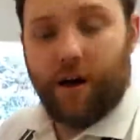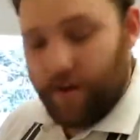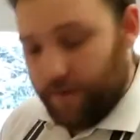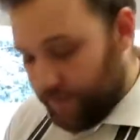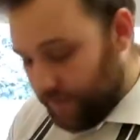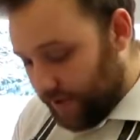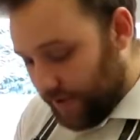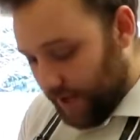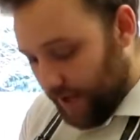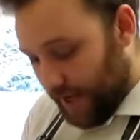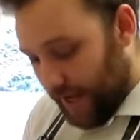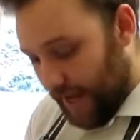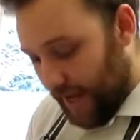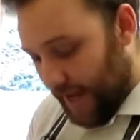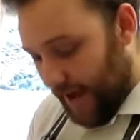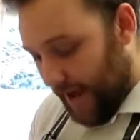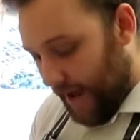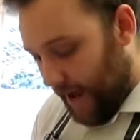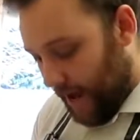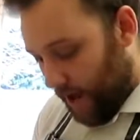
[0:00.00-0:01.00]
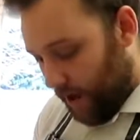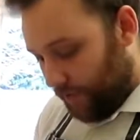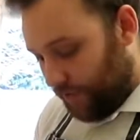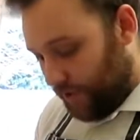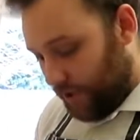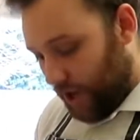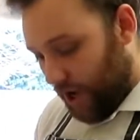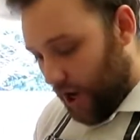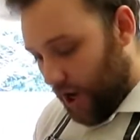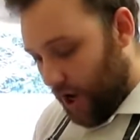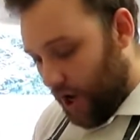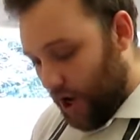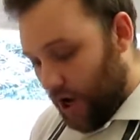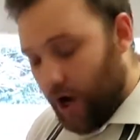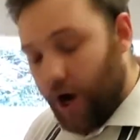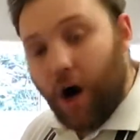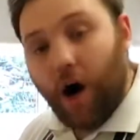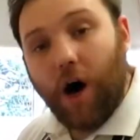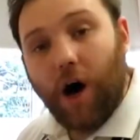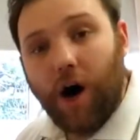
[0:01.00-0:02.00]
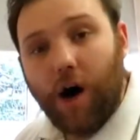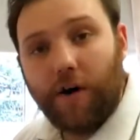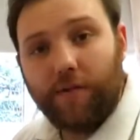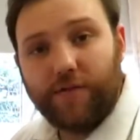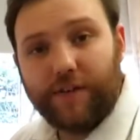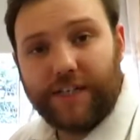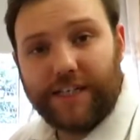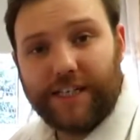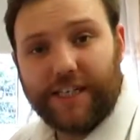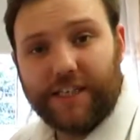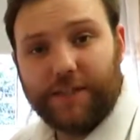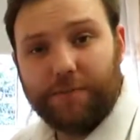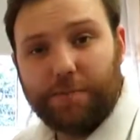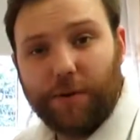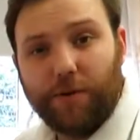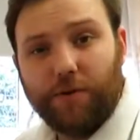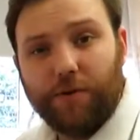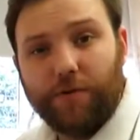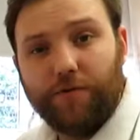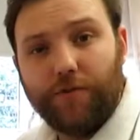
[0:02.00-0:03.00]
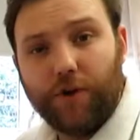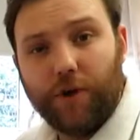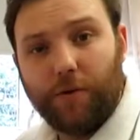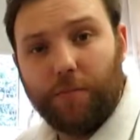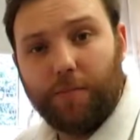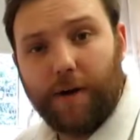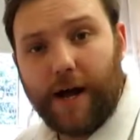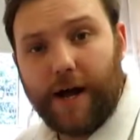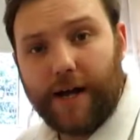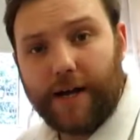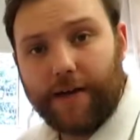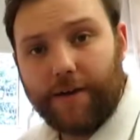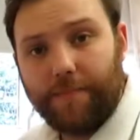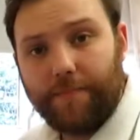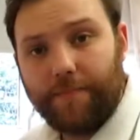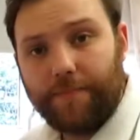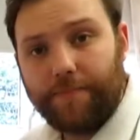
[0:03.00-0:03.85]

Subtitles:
And here I've got half a teaspoon of nutmeg,